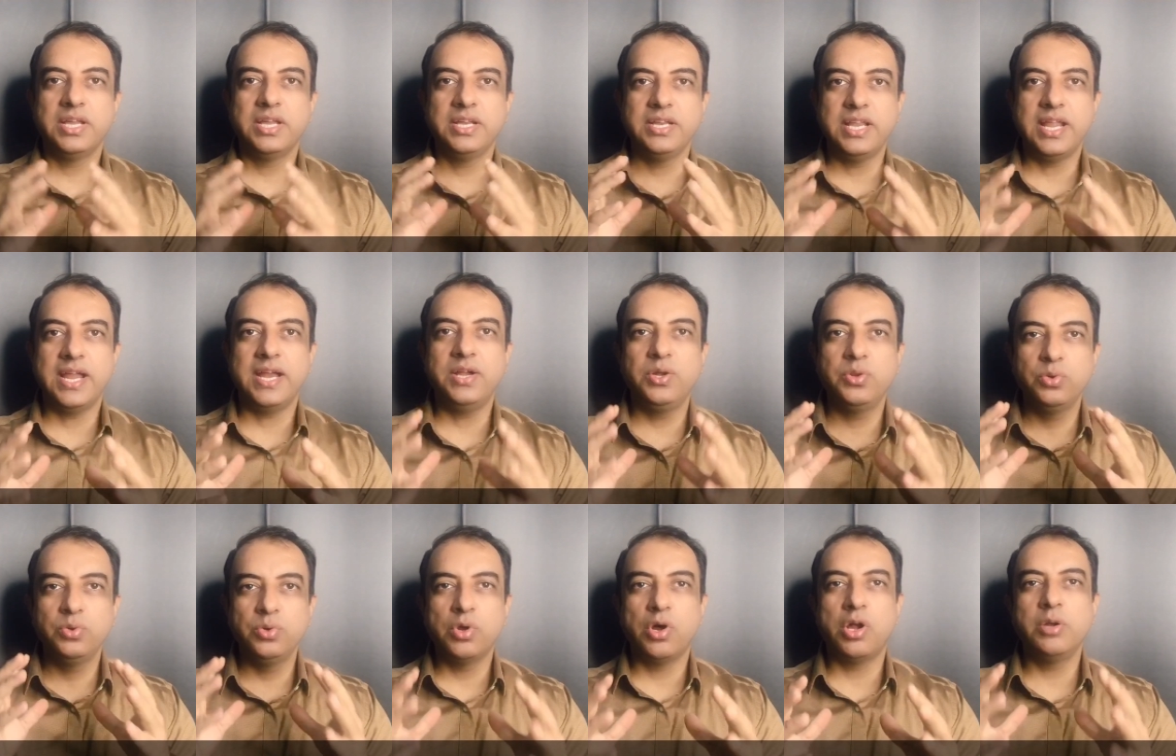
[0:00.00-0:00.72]
that
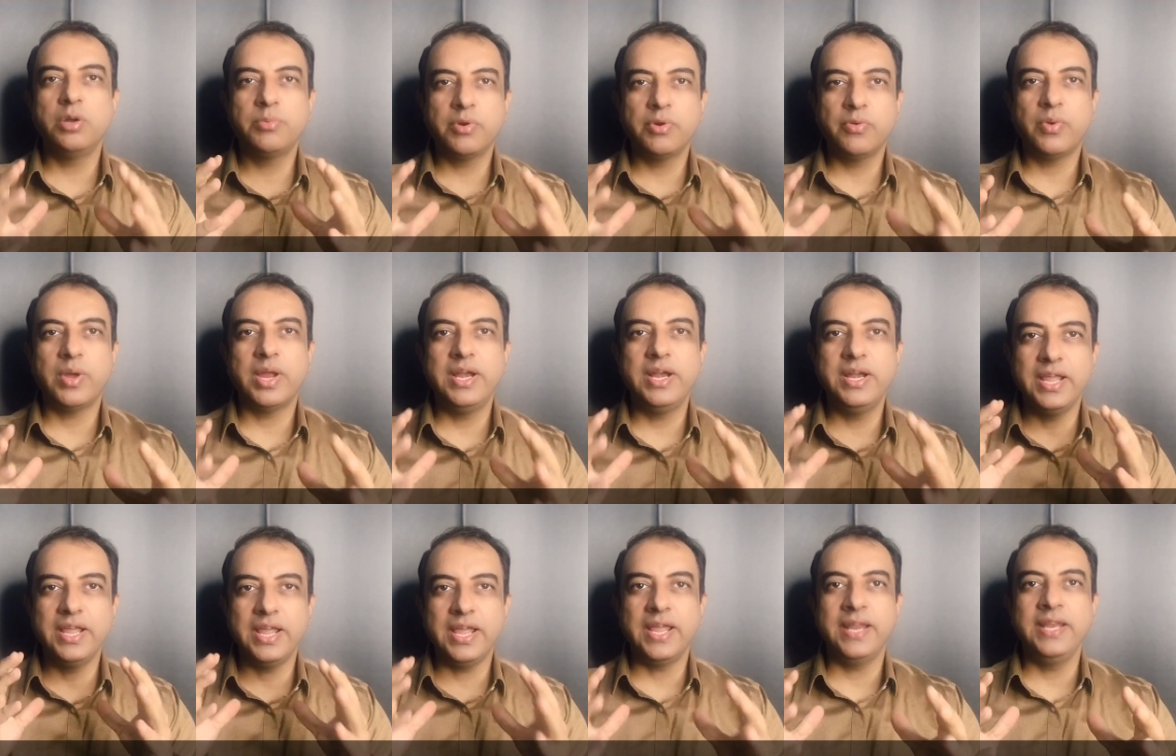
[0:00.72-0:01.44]
do not
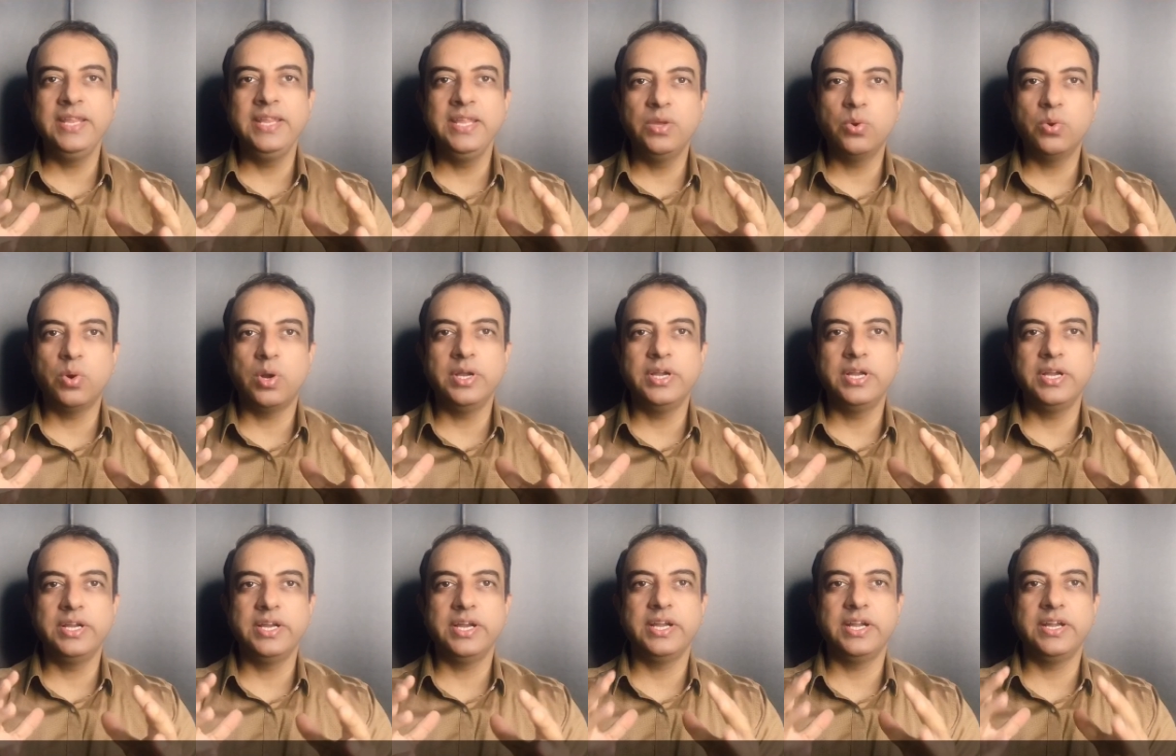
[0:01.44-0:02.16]
provide any
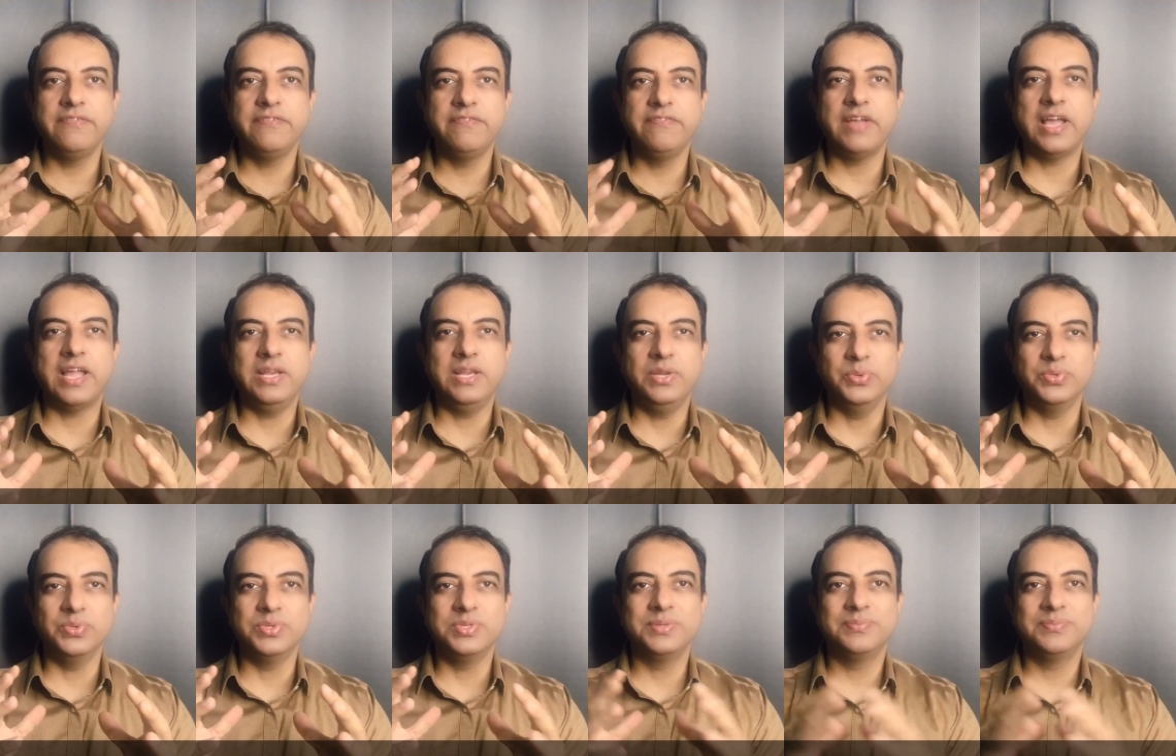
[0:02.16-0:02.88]
quantitative
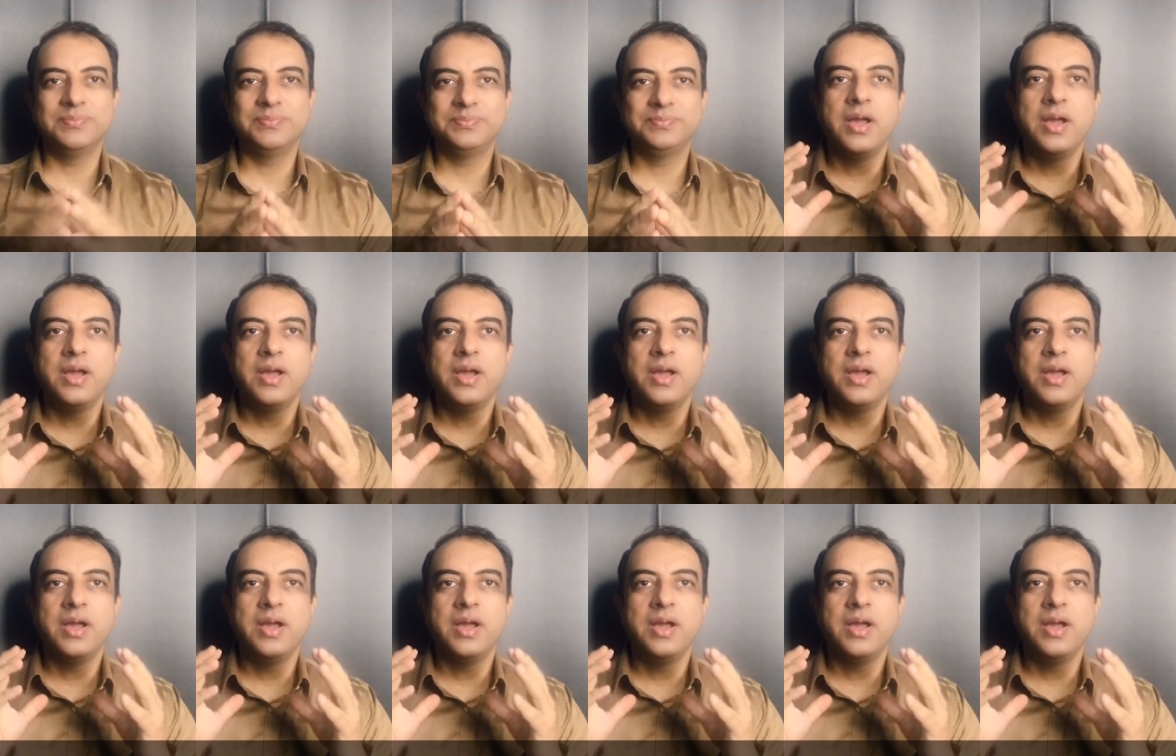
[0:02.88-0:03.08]
values.